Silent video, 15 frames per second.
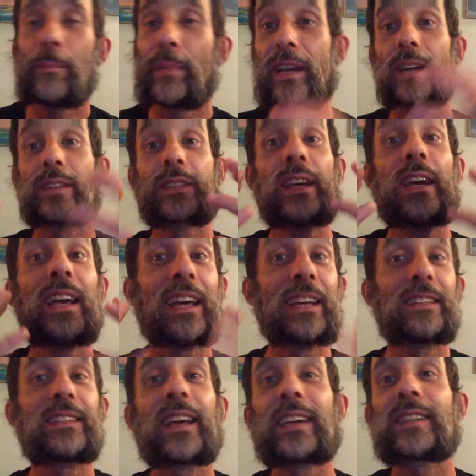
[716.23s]
because
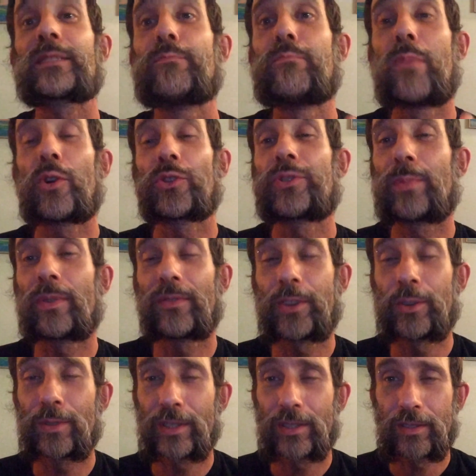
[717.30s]
it takes multiple
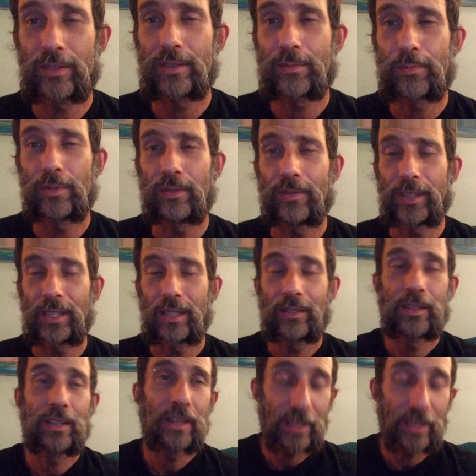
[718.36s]
viewings of this movie.